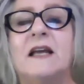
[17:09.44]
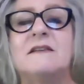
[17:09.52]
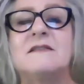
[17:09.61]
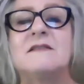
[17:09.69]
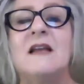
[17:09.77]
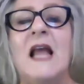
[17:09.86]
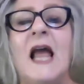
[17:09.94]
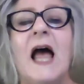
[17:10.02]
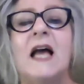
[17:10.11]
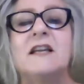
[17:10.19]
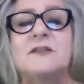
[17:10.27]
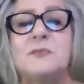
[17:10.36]
is,
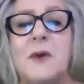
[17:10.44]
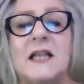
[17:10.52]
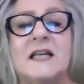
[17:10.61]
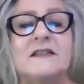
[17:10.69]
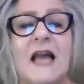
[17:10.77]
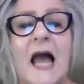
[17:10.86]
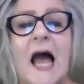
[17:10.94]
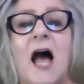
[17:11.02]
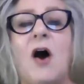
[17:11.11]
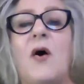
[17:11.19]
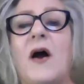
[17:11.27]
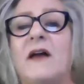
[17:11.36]
as well as
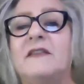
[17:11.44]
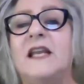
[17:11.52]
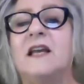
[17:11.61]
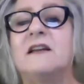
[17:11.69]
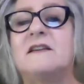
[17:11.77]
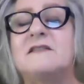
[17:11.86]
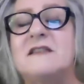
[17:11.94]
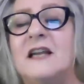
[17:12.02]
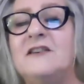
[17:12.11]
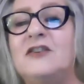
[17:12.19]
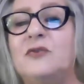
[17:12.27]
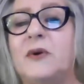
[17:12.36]
how and the
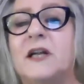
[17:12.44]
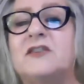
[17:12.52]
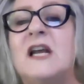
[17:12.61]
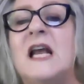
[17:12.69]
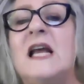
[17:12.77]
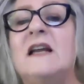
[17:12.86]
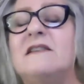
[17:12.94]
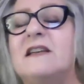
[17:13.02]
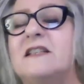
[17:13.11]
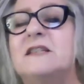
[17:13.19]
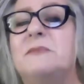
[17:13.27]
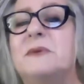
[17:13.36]
extent to which
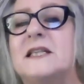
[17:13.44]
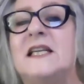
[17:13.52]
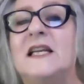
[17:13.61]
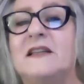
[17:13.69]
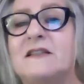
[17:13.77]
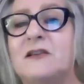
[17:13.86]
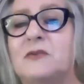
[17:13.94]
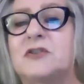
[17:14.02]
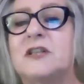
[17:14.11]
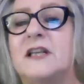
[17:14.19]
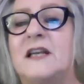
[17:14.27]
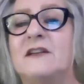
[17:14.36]
disability is
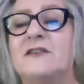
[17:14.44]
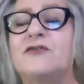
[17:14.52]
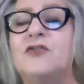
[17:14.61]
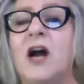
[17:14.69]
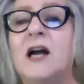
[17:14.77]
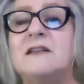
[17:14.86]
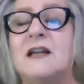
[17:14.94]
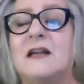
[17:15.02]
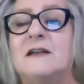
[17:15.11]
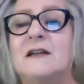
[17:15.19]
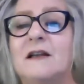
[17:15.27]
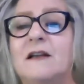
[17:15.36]
socially
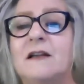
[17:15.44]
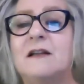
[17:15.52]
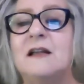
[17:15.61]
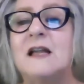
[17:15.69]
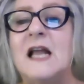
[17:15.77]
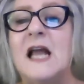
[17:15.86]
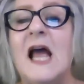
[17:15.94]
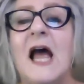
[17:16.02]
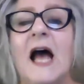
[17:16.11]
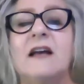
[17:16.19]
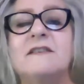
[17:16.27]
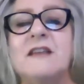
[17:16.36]
constructed,
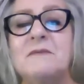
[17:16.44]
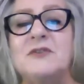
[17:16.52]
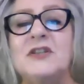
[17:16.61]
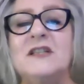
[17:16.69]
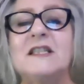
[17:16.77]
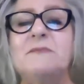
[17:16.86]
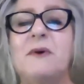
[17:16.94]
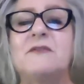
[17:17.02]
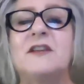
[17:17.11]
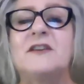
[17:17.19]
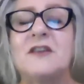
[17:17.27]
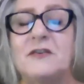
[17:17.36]
assumptions
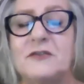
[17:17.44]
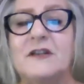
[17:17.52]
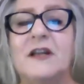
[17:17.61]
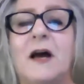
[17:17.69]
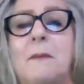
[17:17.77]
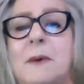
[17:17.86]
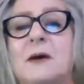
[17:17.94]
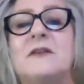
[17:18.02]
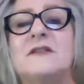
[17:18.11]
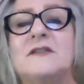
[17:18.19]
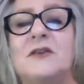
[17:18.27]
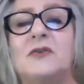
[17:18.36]
about
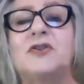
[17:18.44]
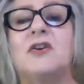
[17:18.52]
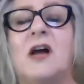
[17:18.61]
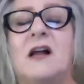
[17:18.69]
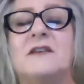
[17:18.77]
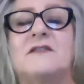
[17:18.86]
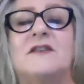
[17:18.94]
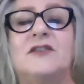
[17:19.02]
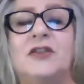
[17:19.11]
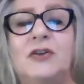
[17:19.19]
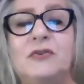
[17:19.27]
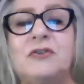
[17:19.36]
the social
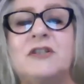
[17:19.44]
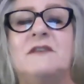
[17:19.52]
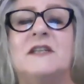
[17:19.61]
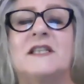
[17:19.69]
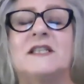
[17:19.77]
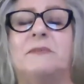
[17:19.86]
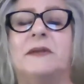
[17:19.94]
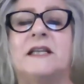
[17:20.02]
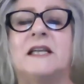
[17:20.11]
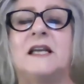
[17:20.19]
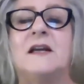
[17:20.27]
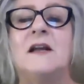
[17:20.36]
constitution of
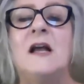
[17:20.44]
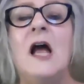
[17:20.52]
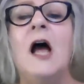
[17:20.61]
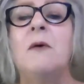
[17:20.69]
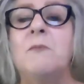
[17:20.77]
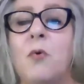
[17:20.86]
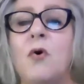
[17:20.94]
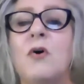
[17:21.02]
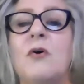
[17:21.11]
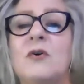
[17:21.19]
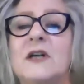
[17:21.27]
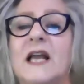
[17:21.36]
disability more
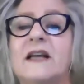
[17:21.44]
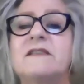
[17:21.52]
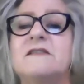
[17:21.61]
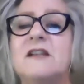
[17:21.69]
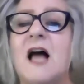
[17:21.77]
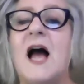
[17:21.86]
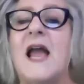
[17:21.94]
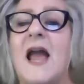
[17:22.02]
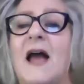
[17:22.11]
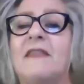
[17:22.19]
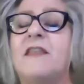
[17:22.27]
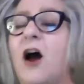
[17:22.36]
or less lie
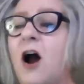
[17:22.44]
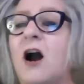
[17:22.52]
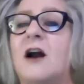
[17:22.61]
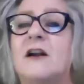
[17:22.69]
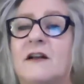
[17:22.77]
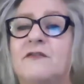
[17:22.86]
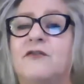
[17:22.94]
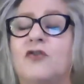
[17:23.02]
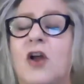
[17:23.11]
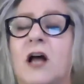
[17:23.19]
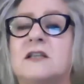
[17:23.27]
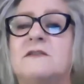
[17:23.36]
at the heart of
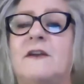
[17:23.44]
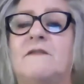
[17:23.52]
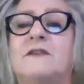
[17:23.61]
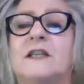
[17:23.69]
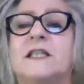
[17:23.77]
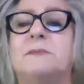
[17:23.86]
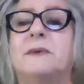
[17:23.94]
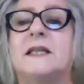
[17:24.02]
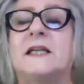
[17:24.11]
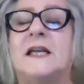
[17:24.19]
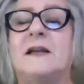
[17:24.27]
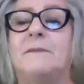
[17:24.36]
philosophy of
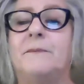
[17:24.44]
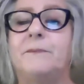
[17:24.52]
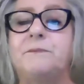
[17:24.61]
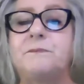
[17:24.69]
disability.